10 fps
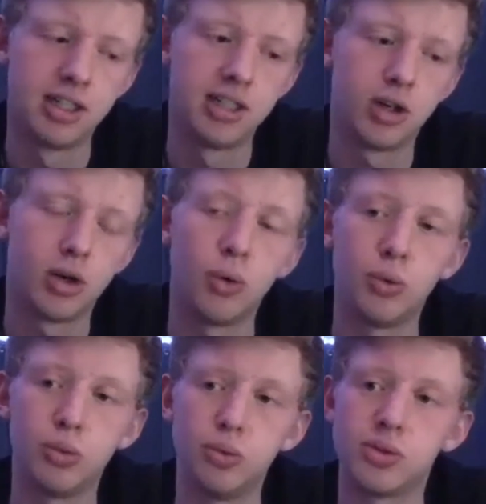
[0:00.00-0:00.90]

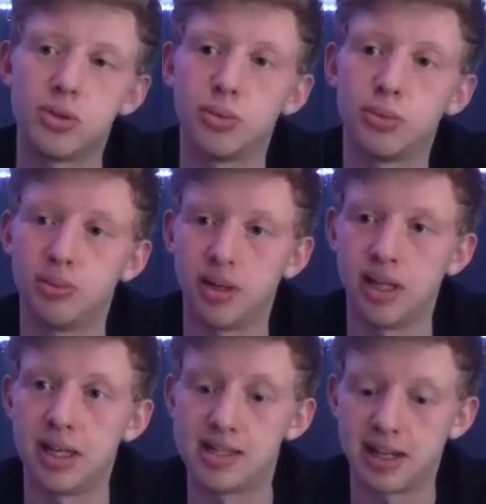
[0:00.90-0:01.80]
halls or in
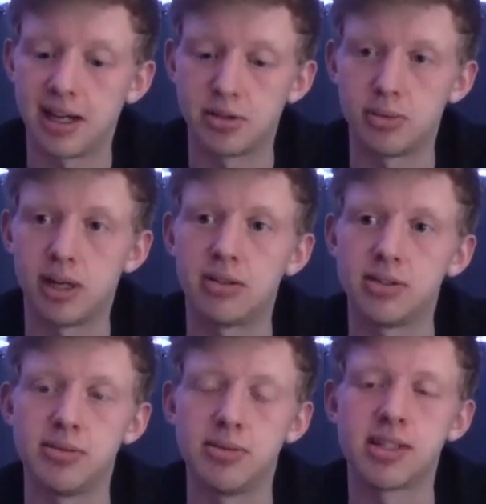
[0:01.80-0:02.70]
his actual house
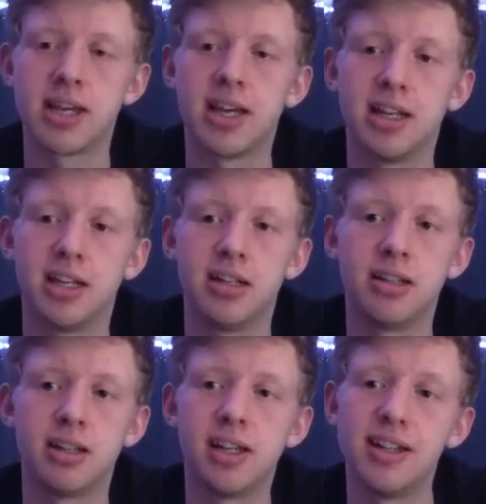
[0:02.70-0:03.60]
he was staying in,
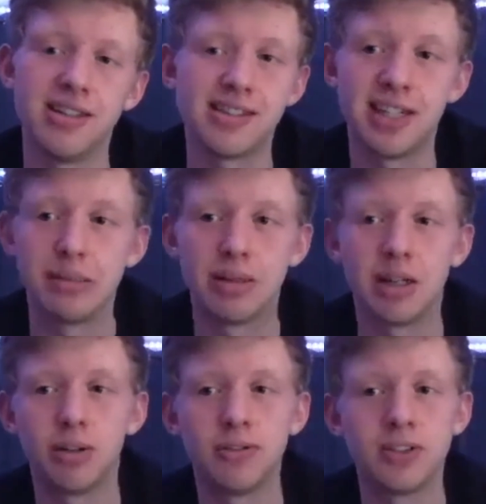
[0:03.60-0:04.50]
they didn't see him that
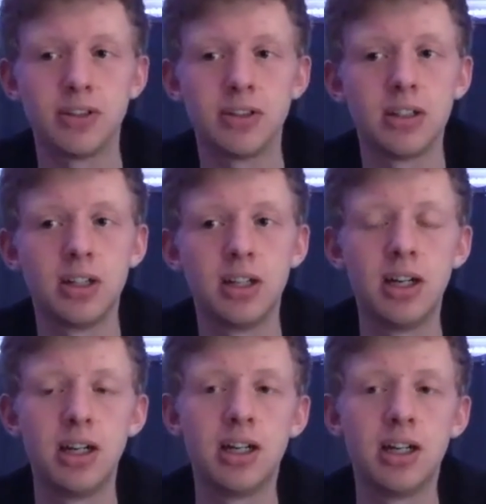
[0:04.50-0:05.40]
often.
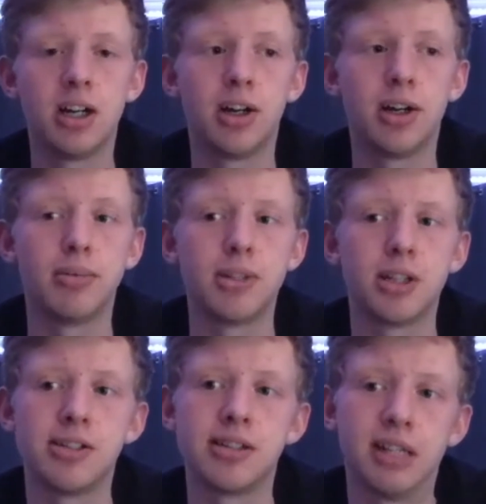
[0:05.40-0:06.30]

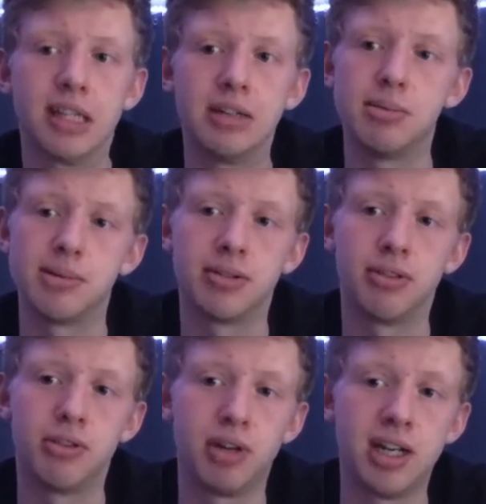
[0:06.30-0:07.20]
Turns out he killed himself
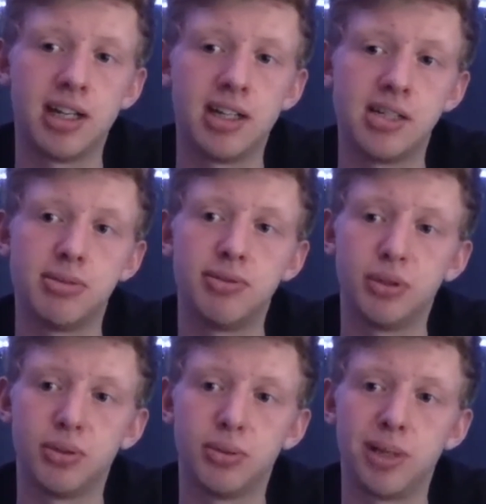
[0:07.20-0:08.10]
3 days
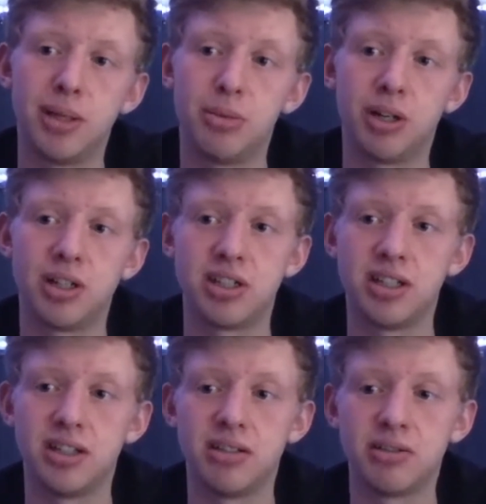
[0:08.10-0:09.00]
before people
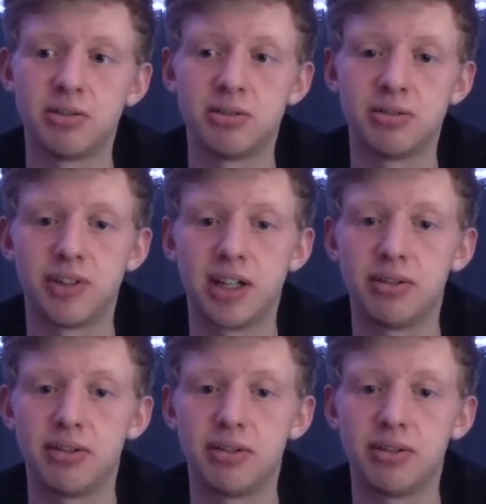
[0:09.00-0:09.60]
actually found